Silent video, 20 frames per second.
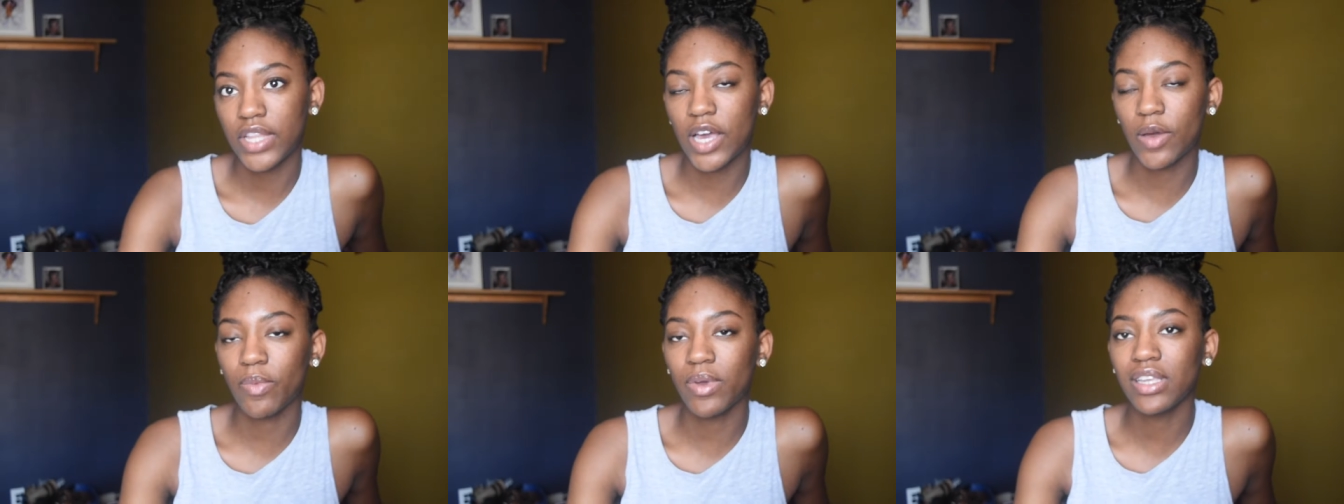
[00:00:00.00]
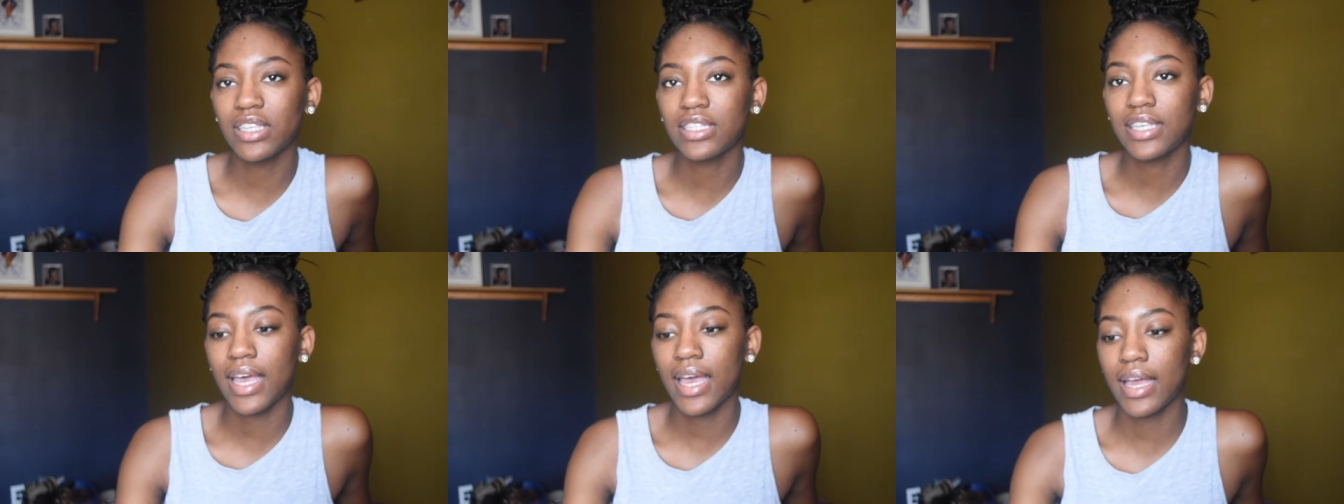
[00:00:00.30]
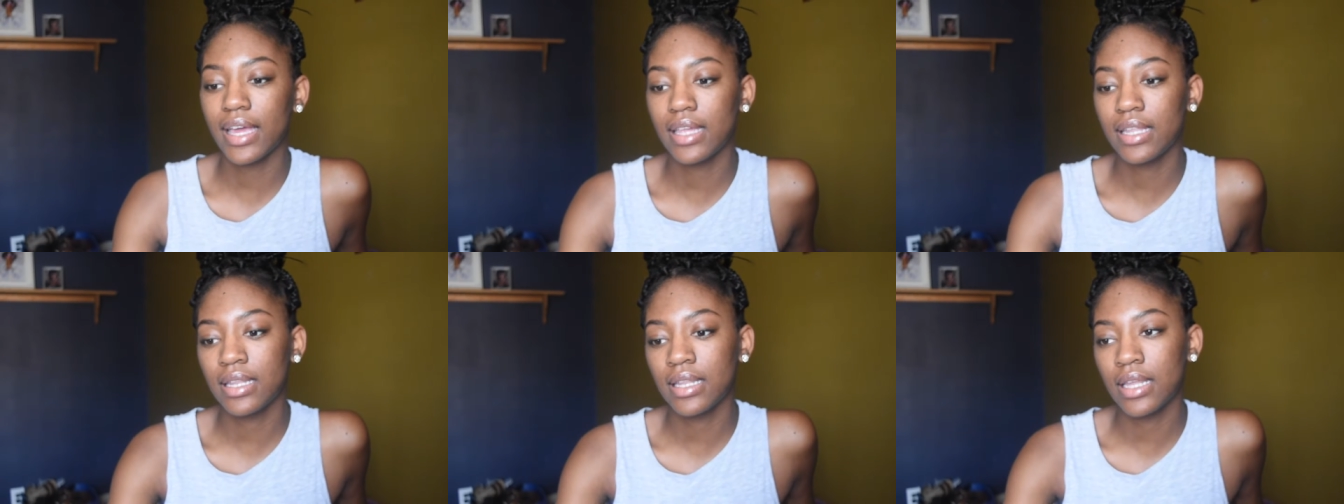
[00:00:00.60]
like we
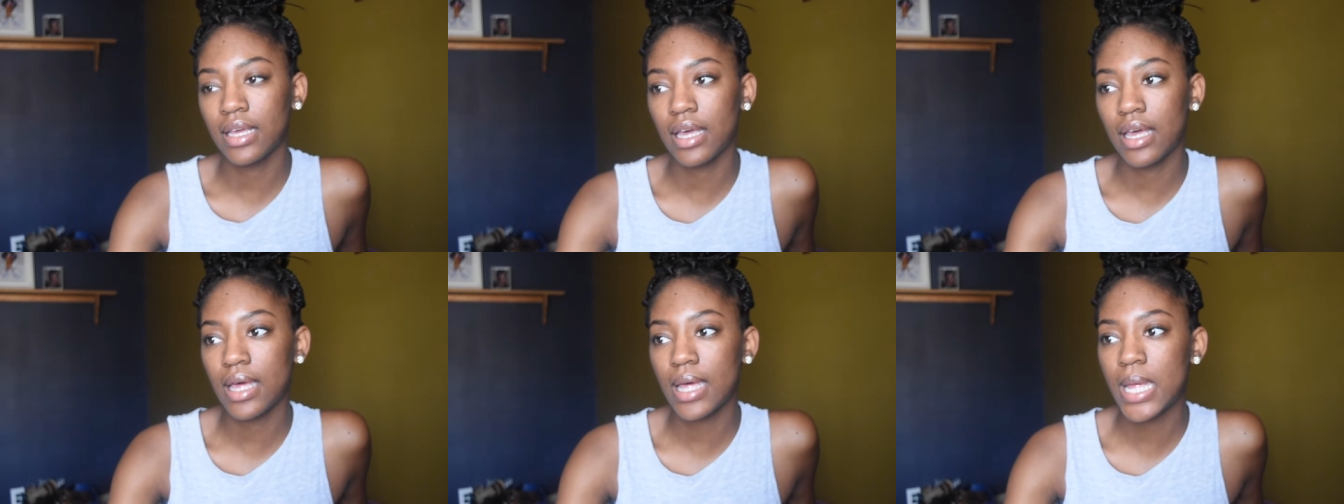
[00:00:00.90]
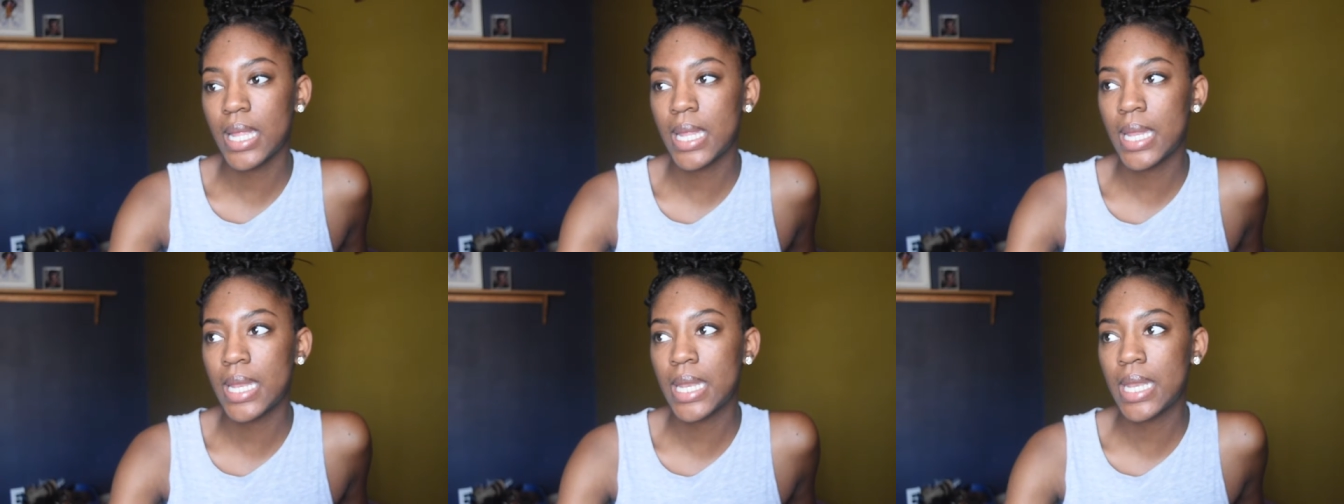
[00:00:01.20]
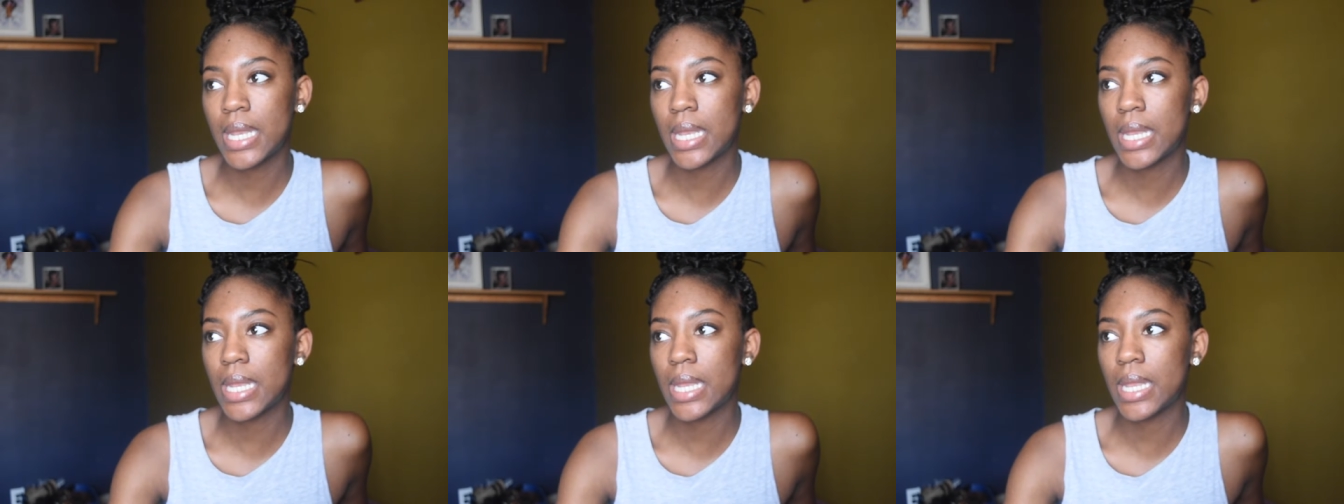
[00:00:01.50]
tend
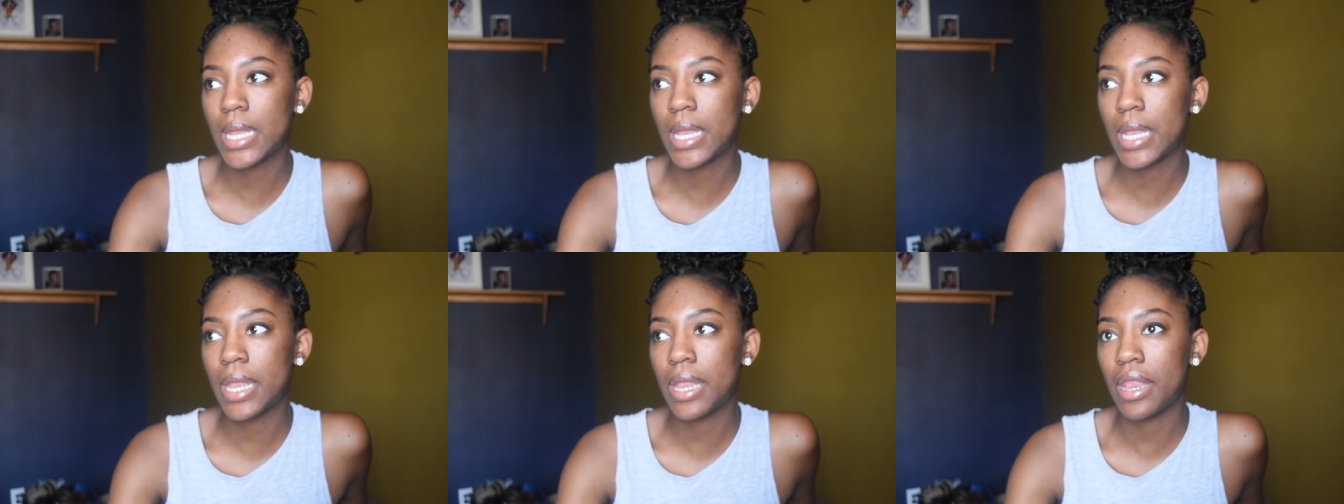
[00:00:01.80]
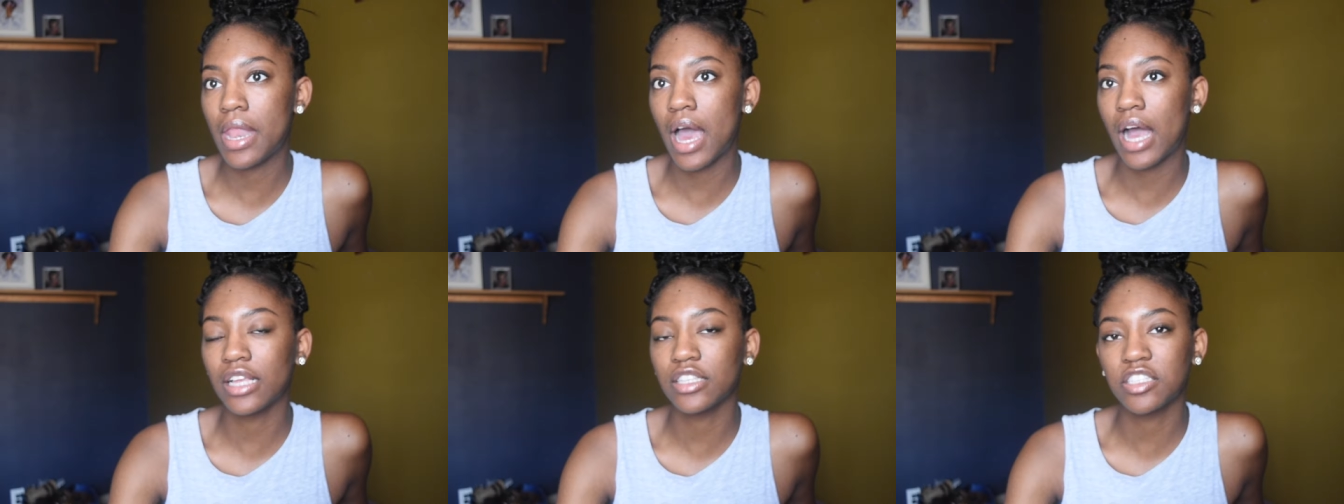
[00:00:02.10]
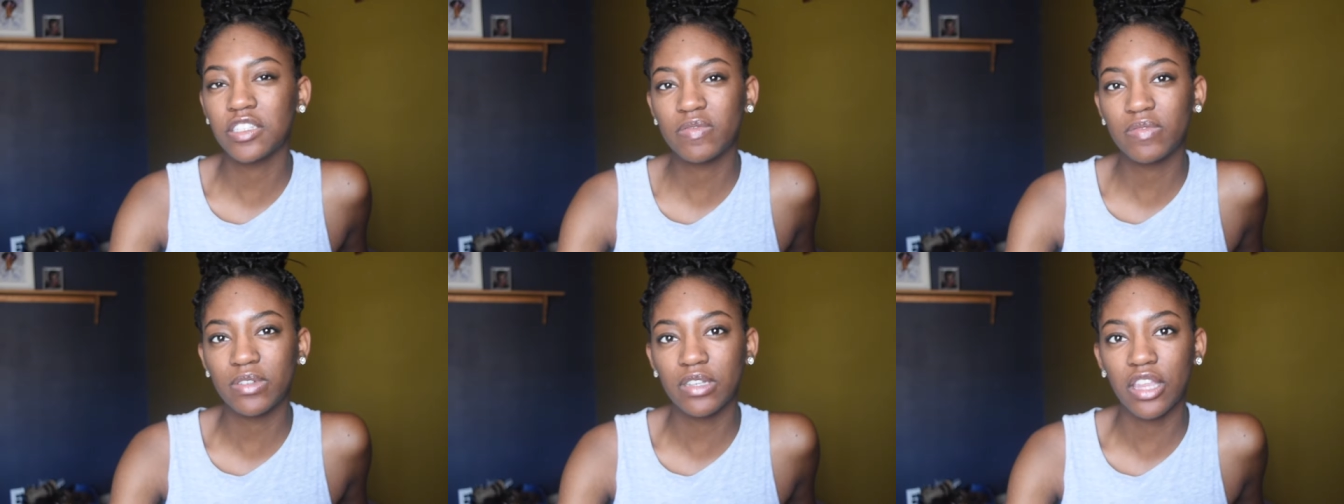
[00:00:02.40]

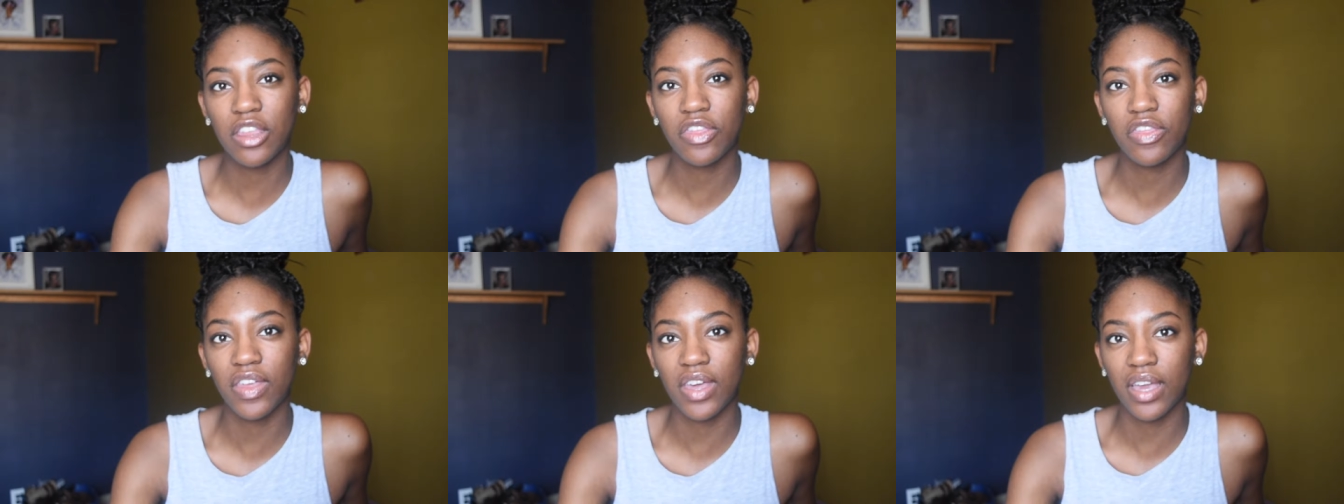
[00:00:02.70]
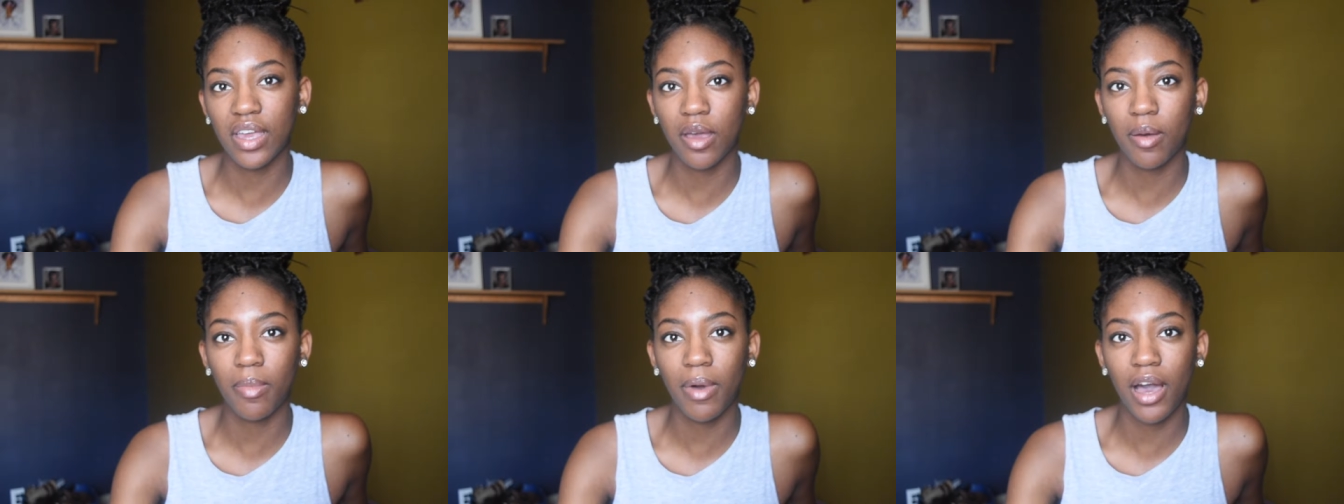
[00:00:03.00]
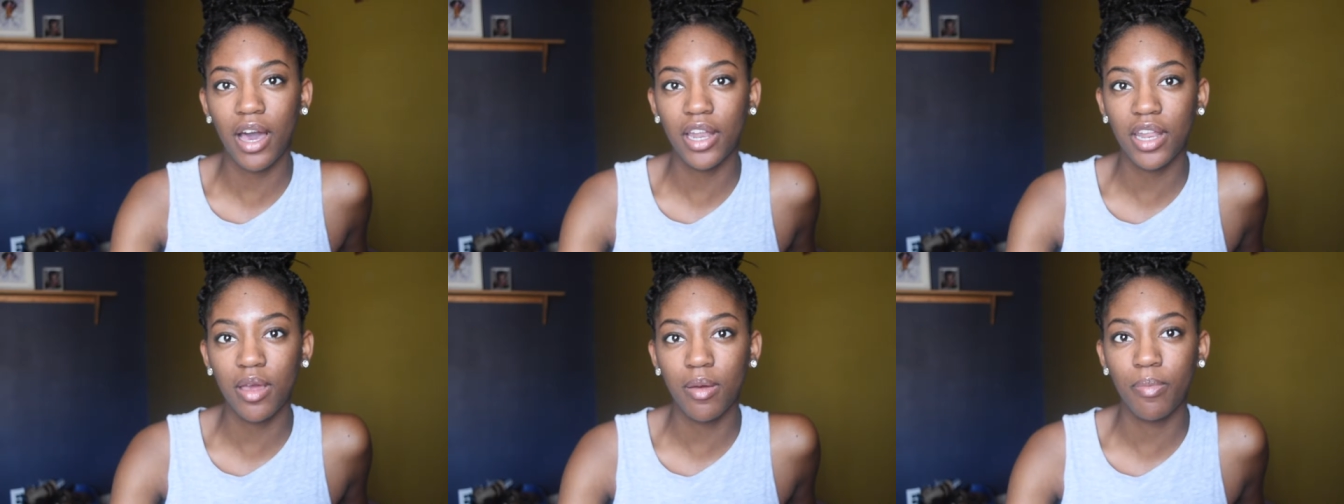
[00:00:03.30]
not to really think
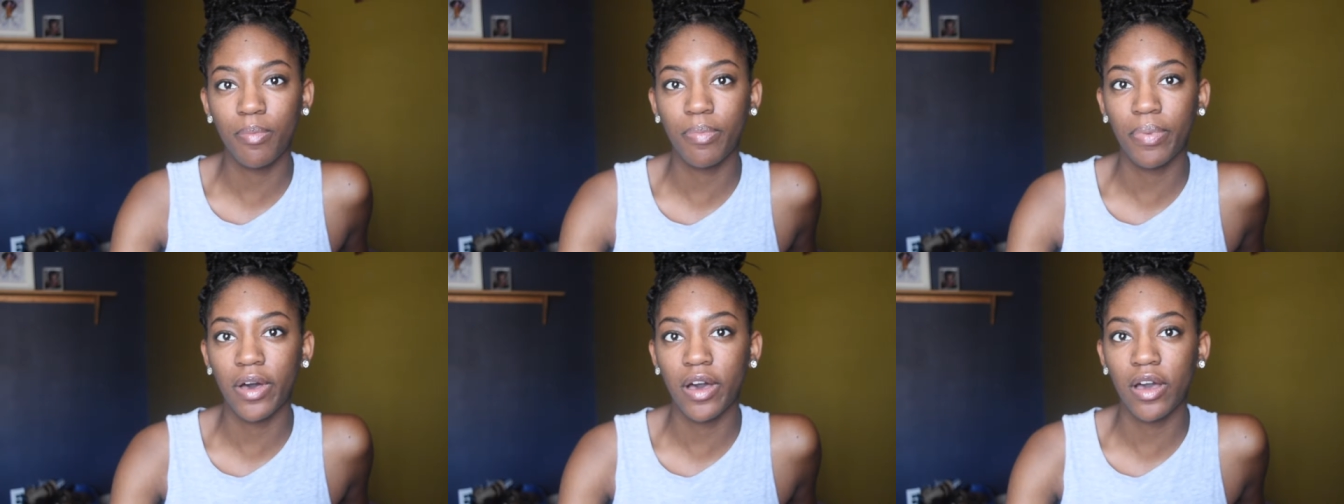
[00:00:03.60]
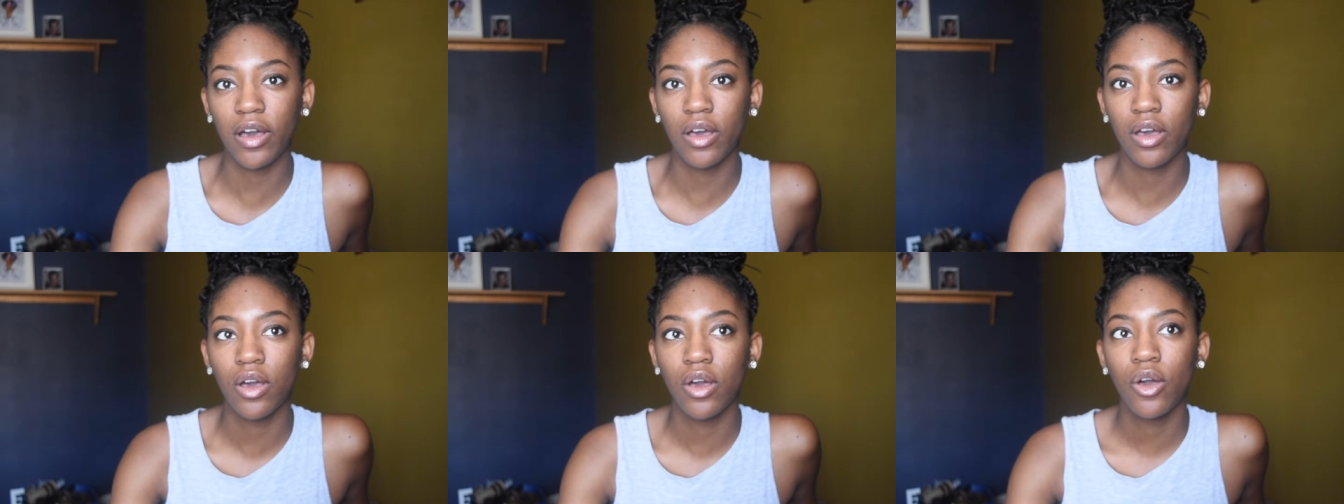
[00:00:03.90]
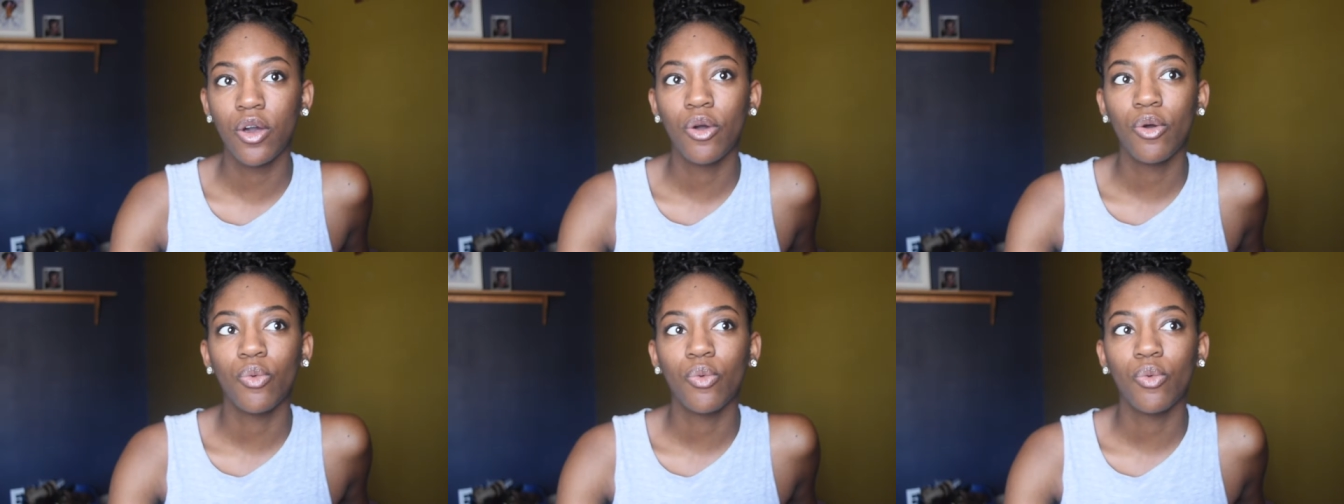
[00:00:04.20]
about it but